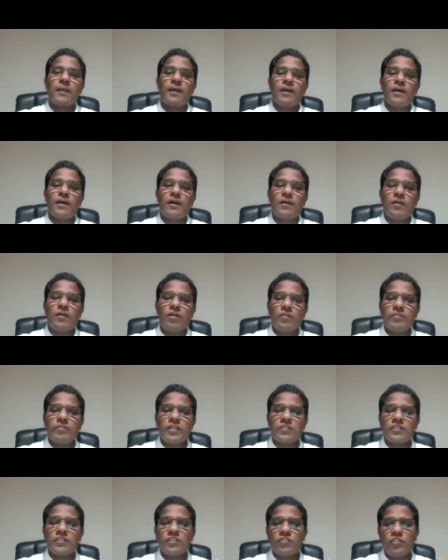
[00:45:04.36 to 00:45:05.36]
always
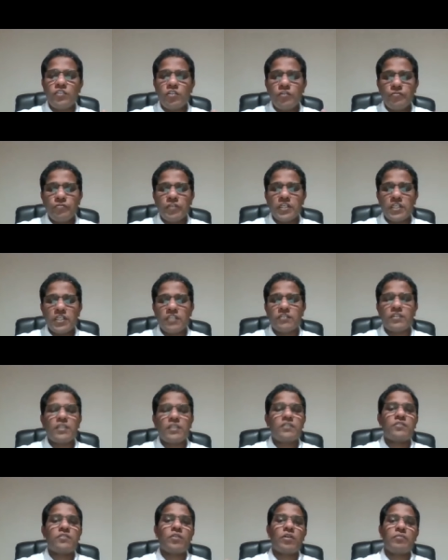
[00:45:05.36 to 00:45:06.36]
this Euphrates is
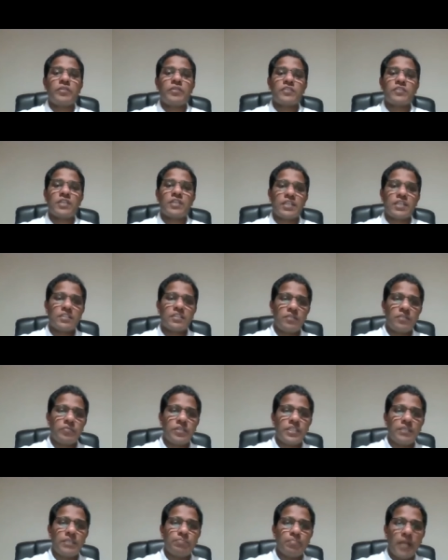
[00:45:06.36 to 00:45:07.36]
always connected with
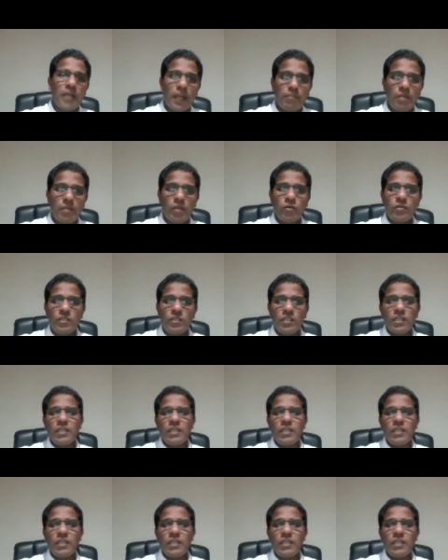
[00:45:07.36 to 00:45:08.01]
the Babylon